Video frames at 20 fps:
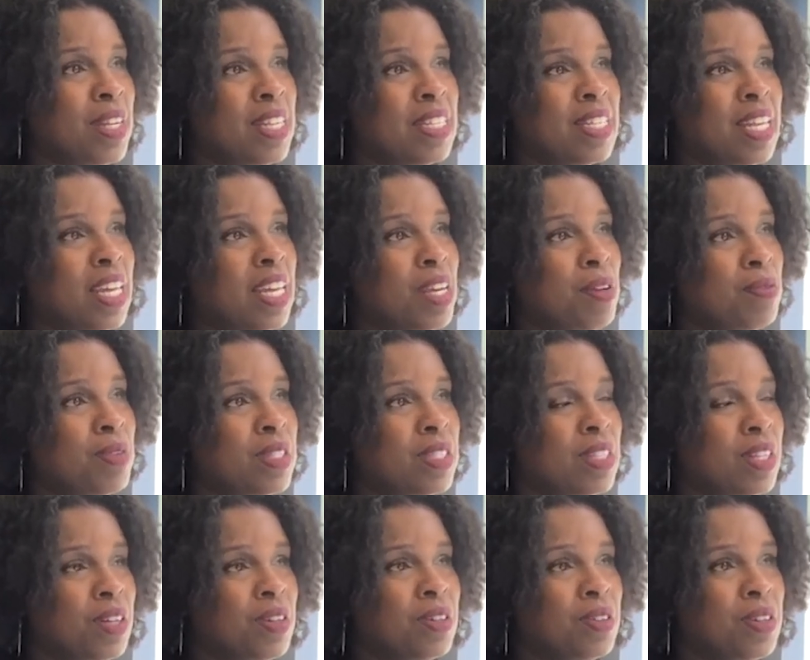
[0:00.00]
It's like he was
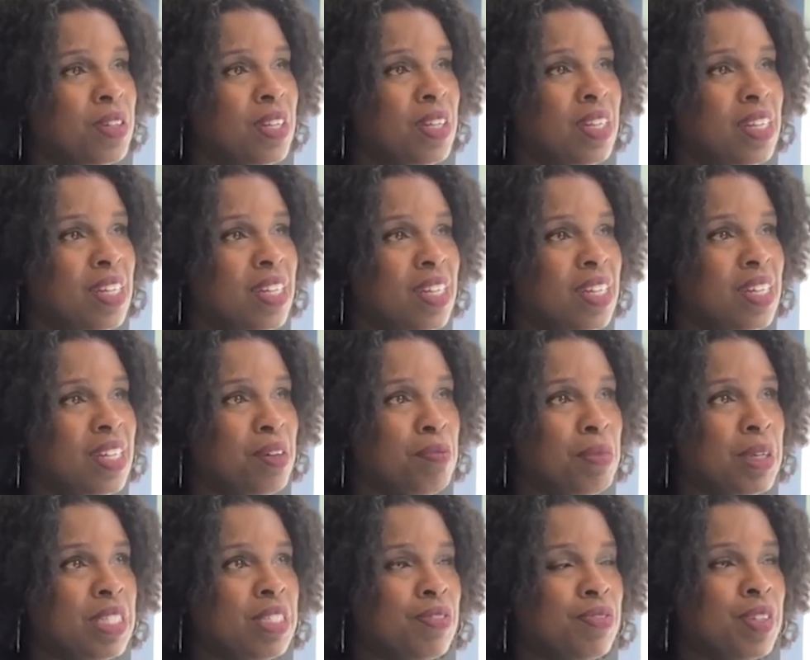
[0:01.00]
so
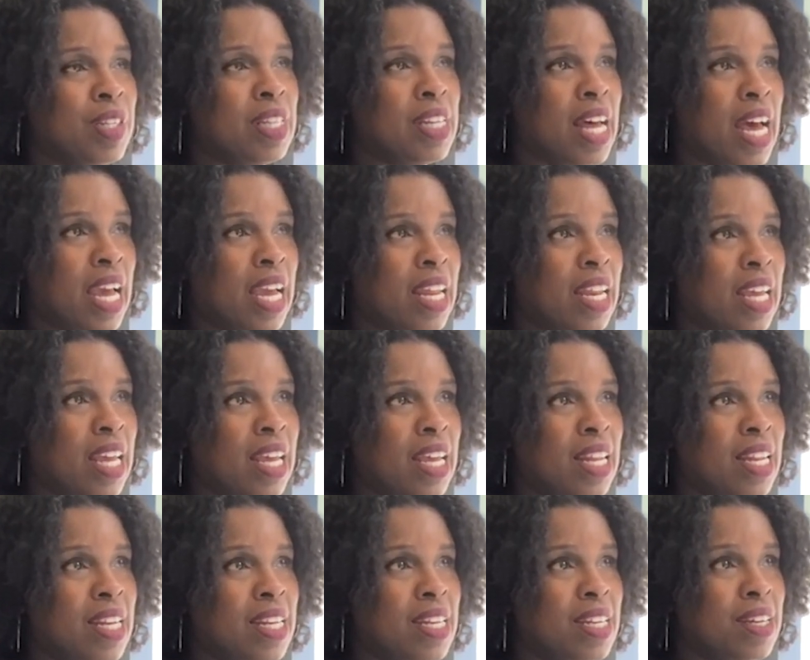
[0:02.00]
much of a light
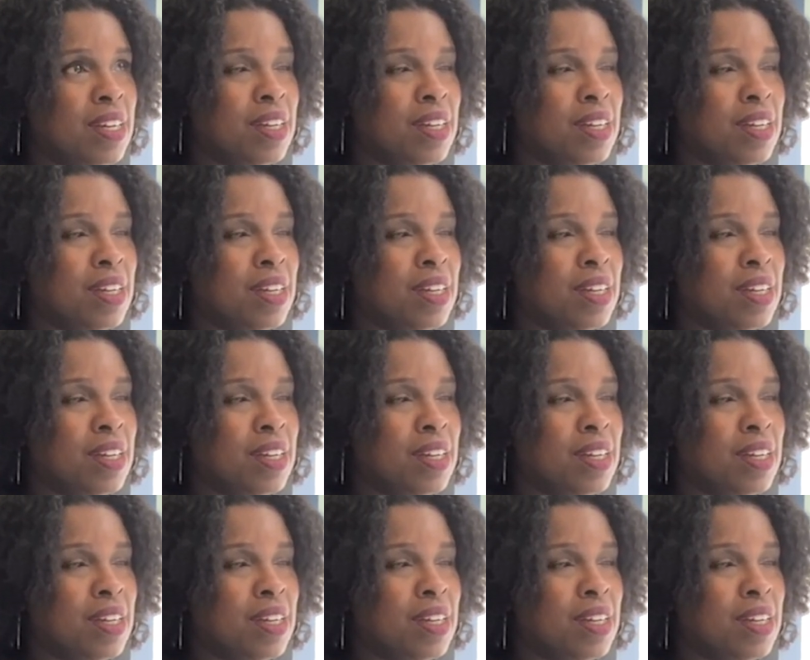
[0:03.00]
and